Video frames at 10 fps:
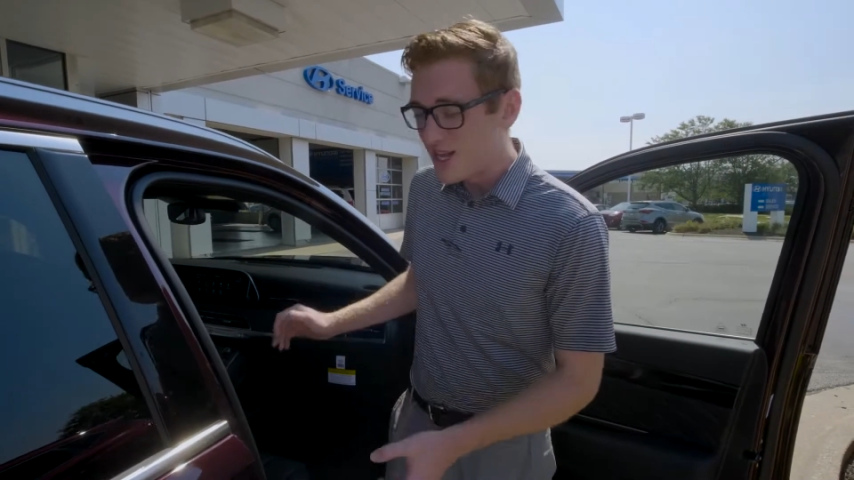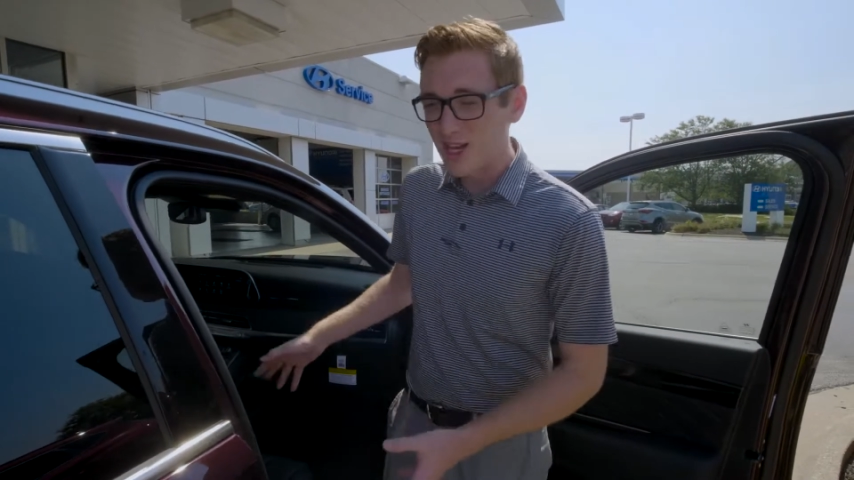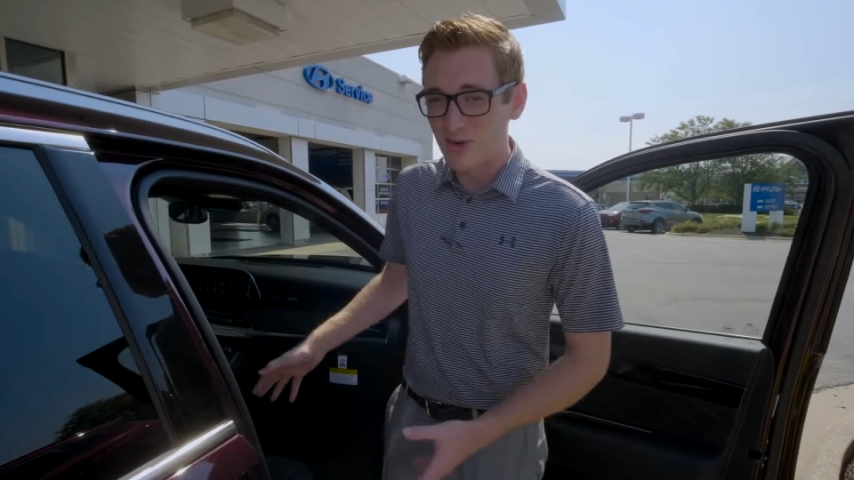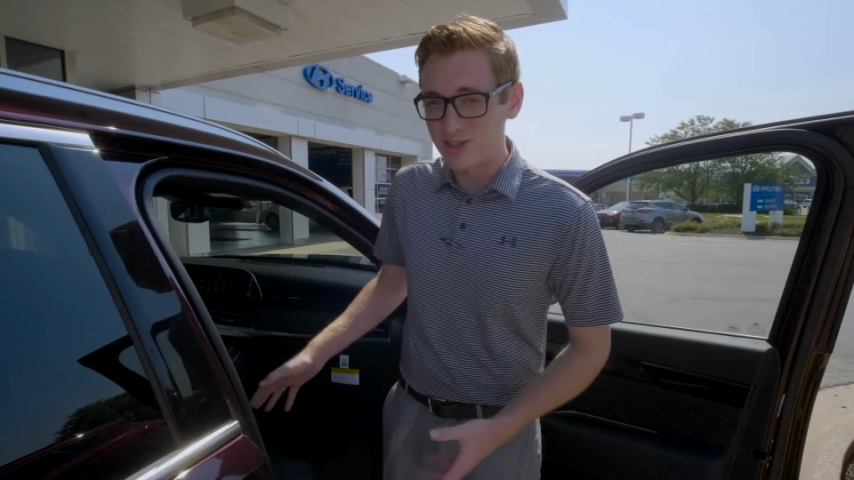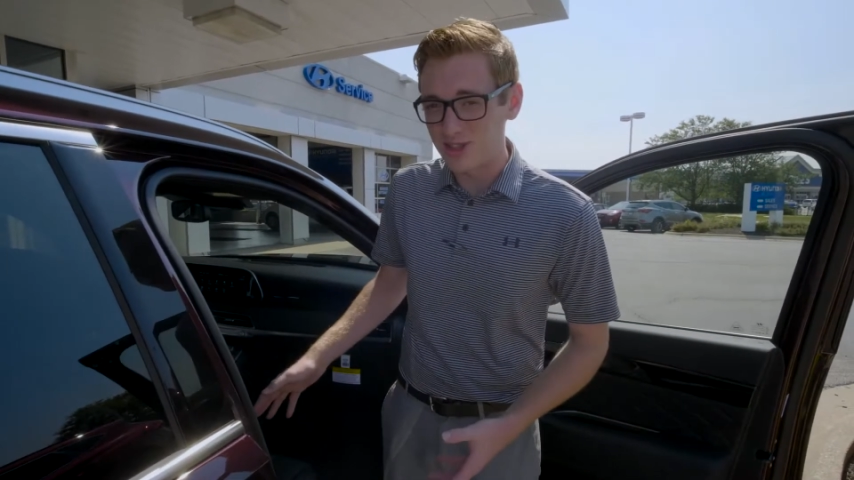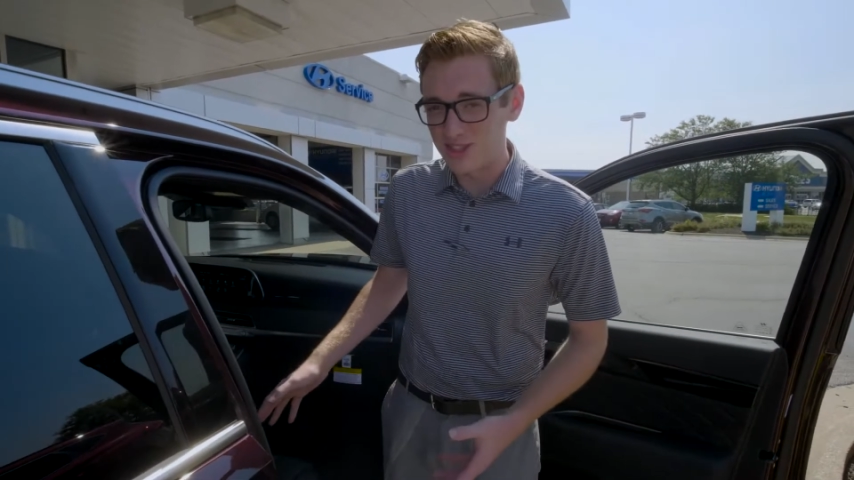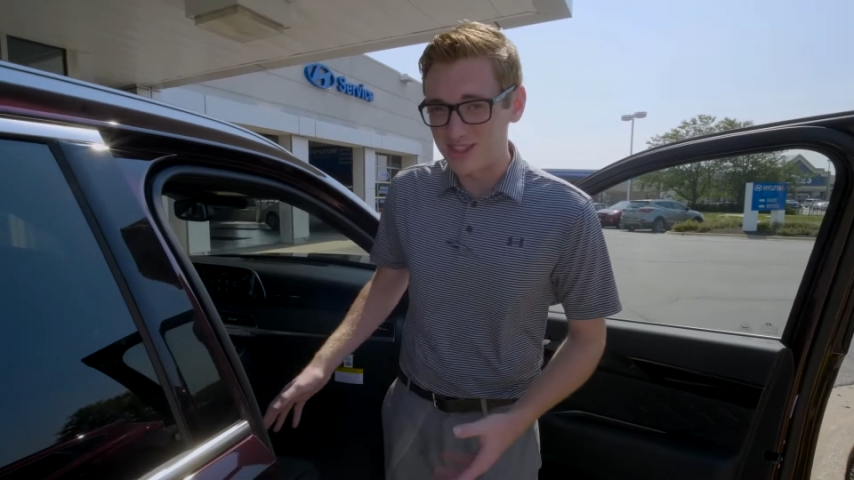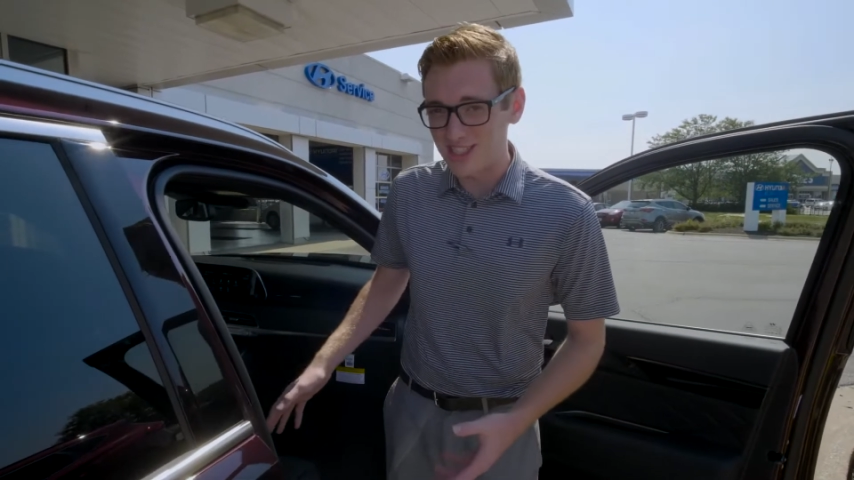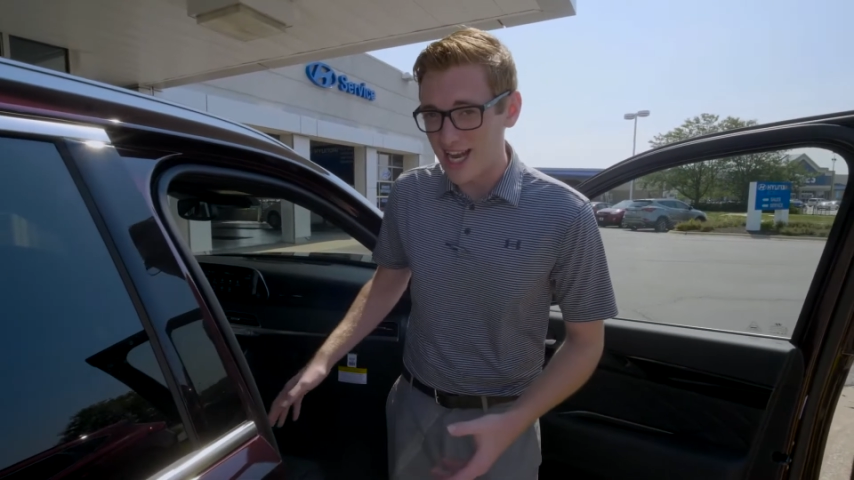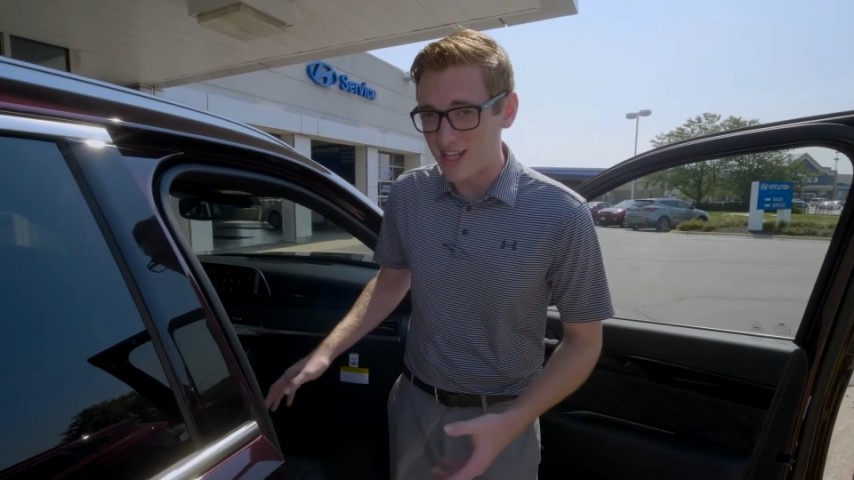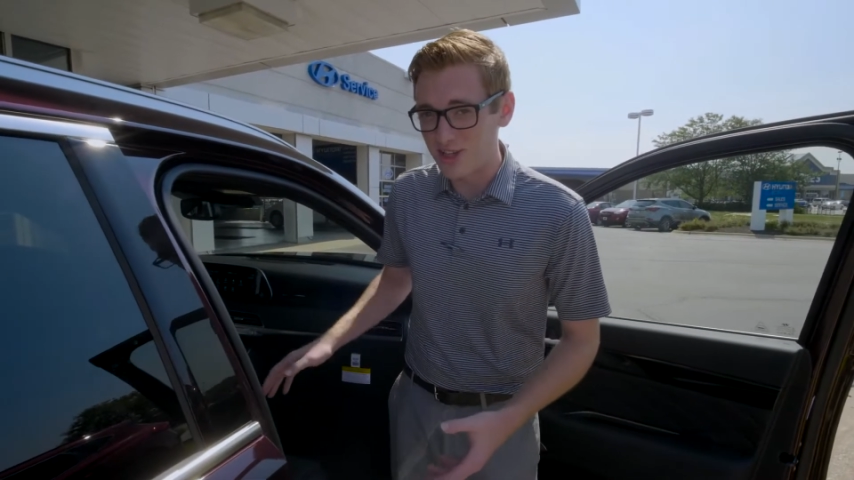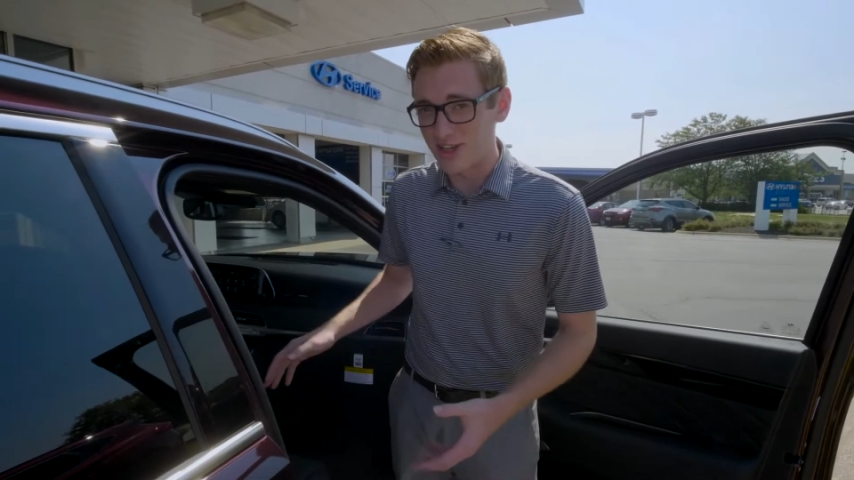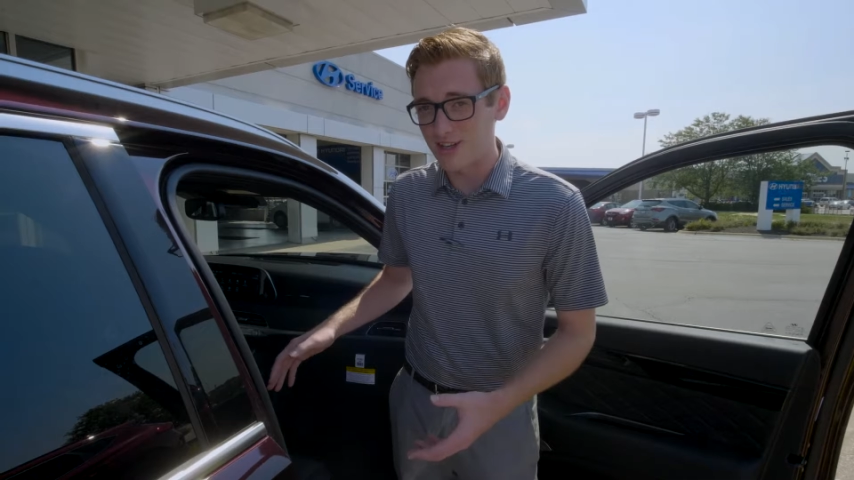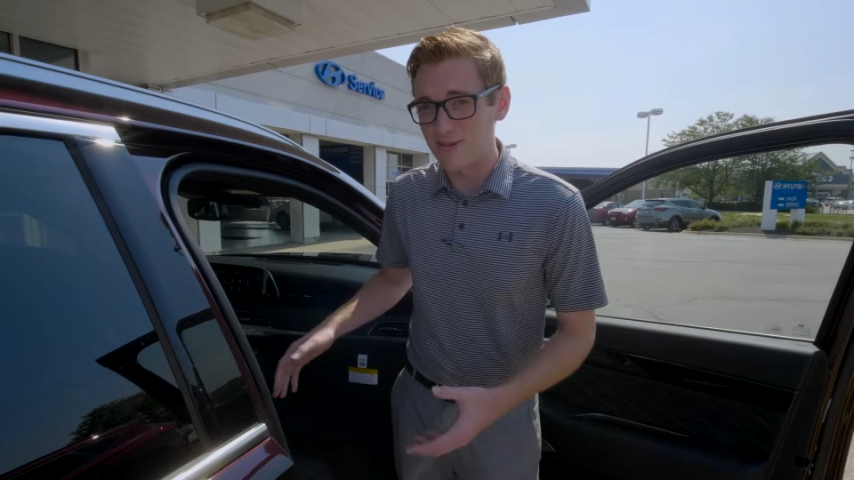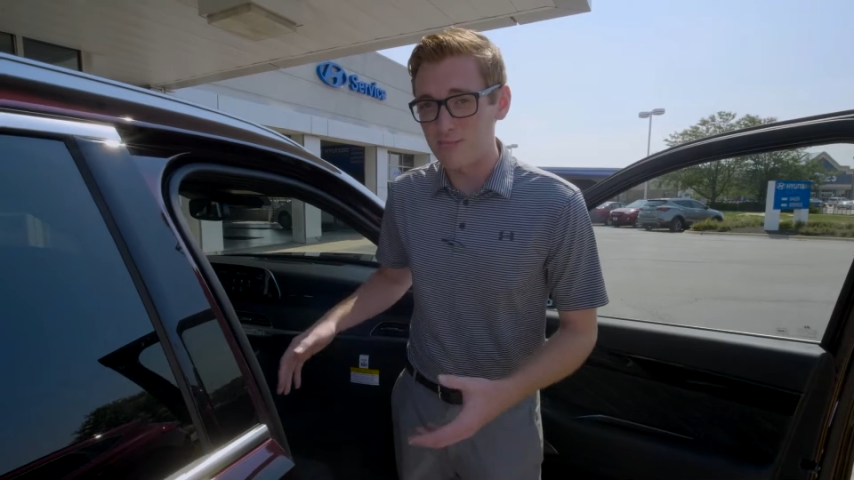Now once you're inside, they're
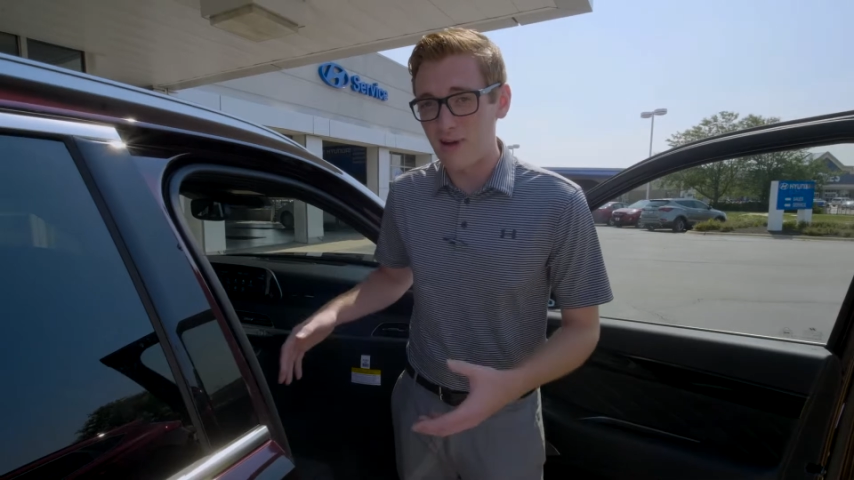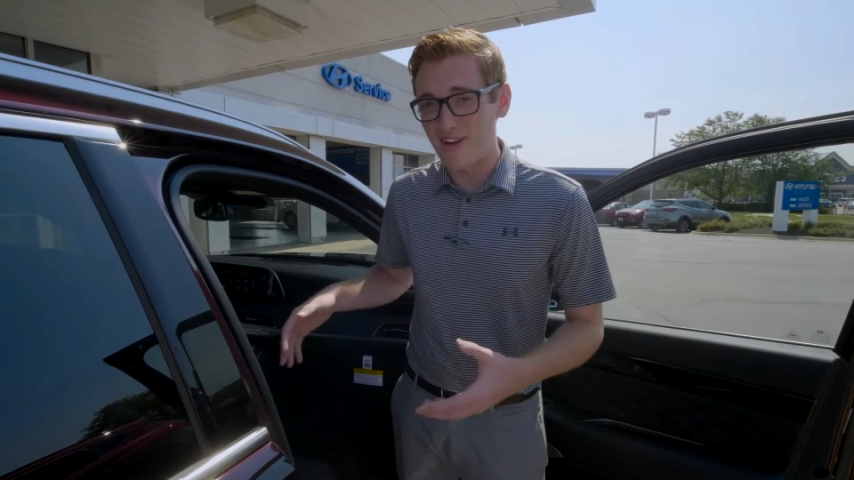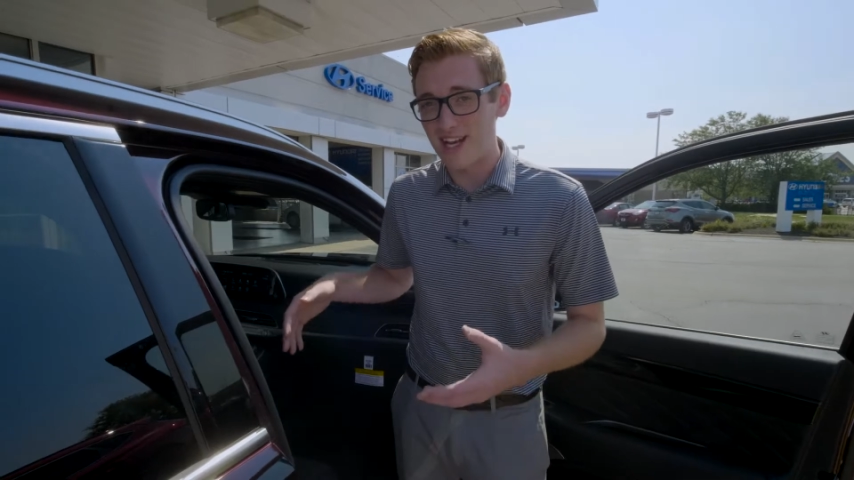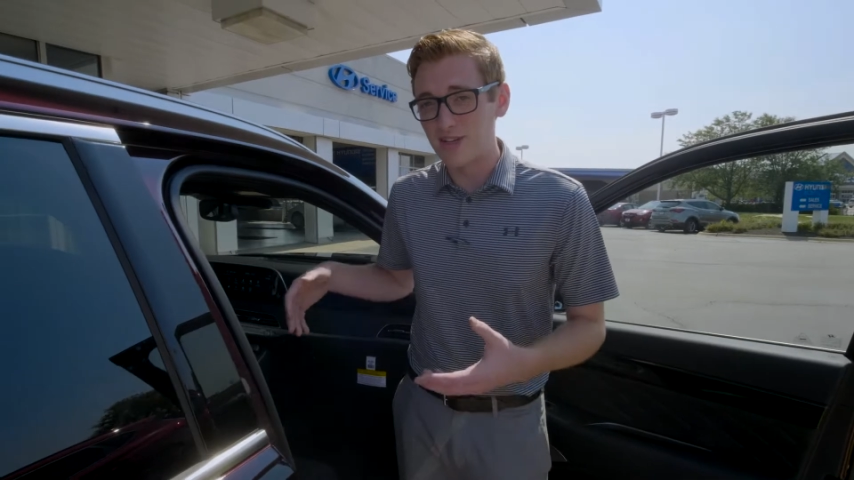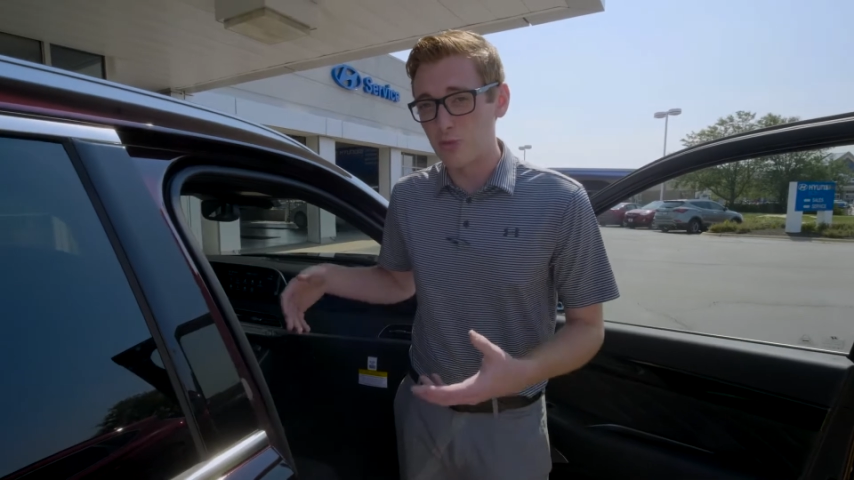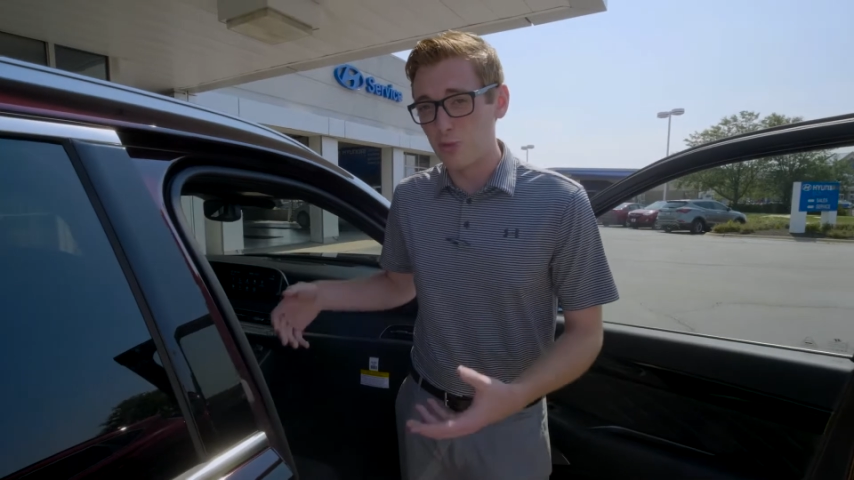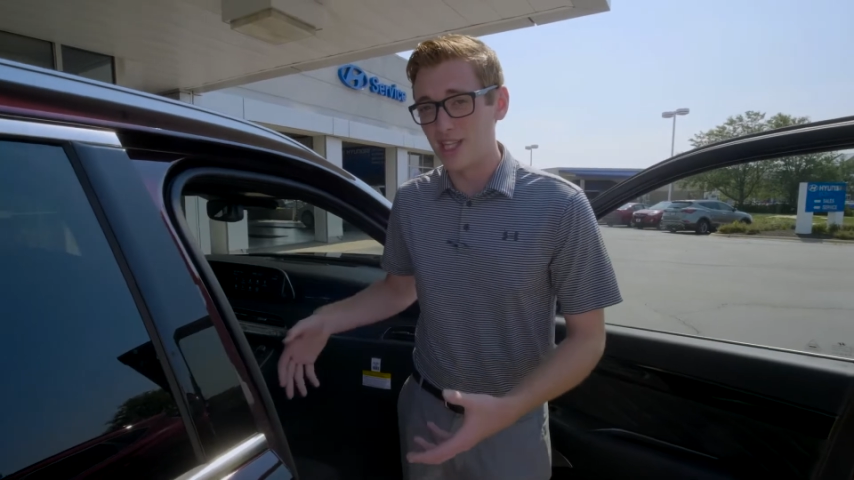gonna find it